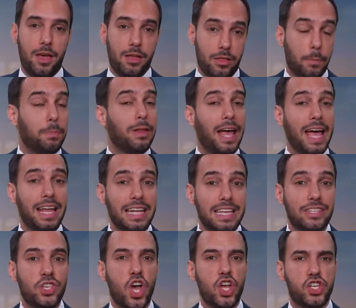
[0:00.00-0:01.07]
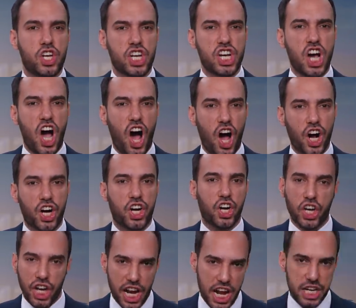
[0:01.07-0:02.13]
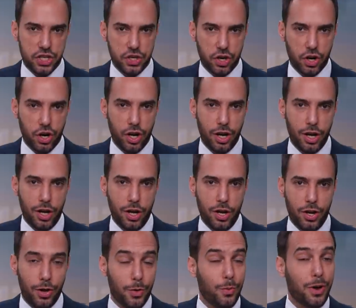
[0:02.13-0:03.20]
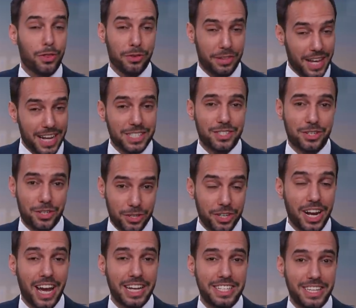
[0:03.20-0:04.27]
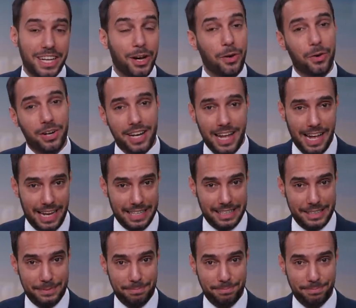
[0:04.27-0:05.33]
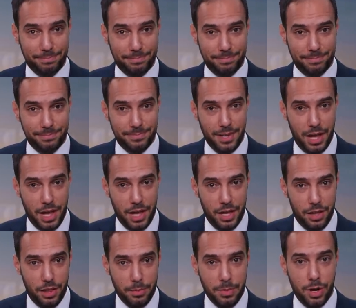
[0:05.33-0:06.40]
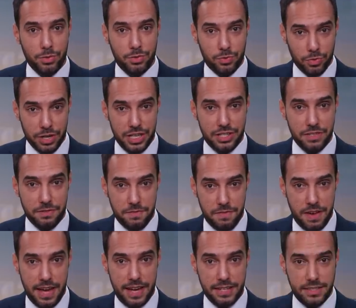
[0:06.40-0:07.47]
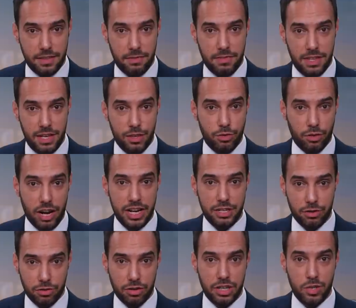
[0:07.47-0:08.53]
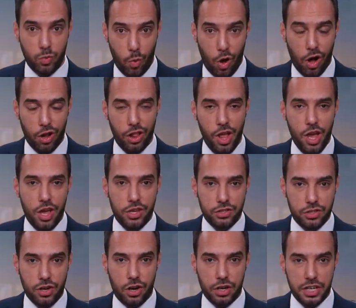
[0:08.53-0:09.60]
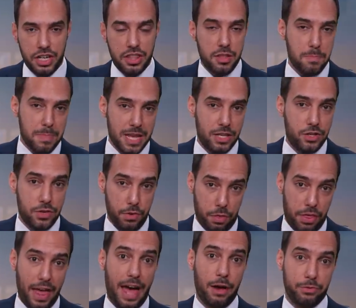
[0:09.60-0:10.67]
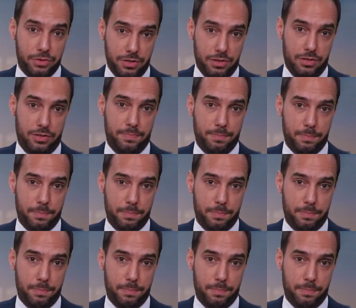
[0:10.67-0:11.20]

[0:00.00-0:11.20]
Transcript: The plan is to conquer nature, whether that's a good idea or not. The most recent phase of the Great Green Wall started in the mid-2000s.